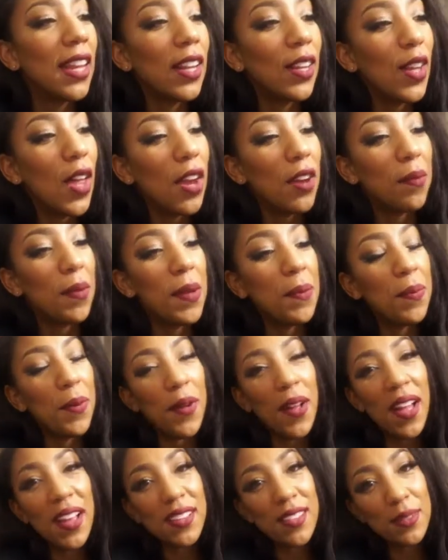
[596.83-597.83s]
a lot of
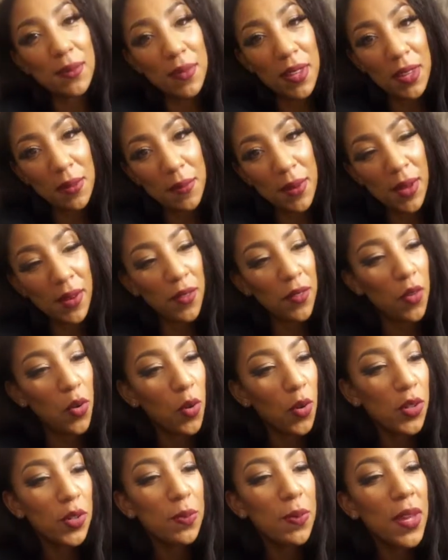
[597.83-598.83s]
people ask me about, of
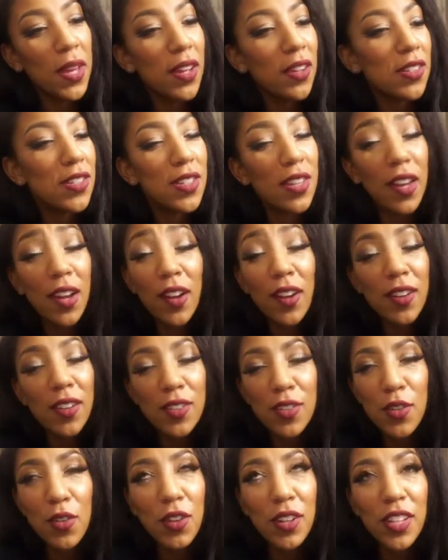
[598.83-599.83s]
course, being a singer is
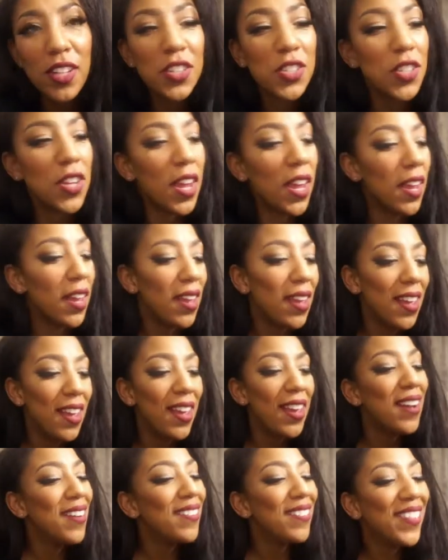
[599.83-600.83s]
so cliche,
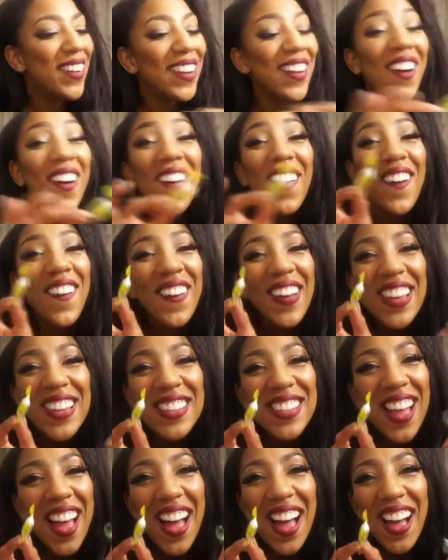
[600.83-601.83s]
but
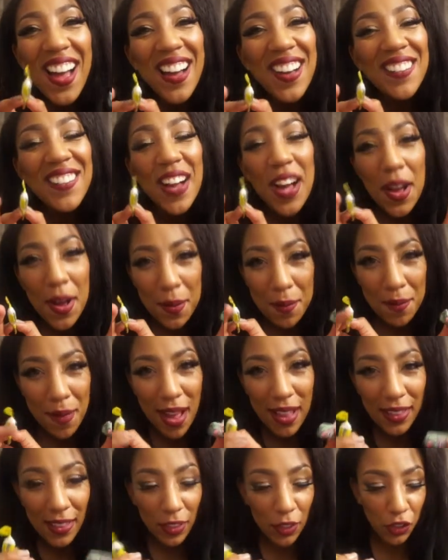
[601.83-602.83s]
always have
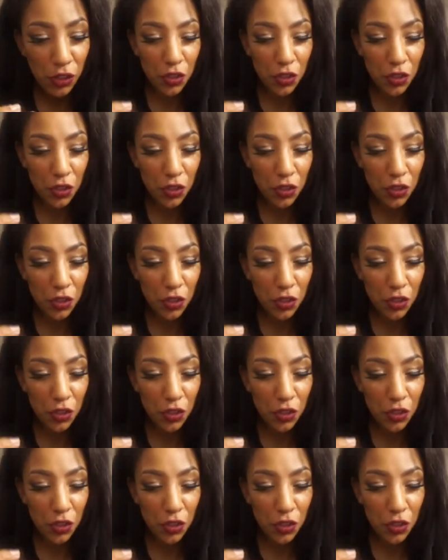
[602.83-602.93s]
my little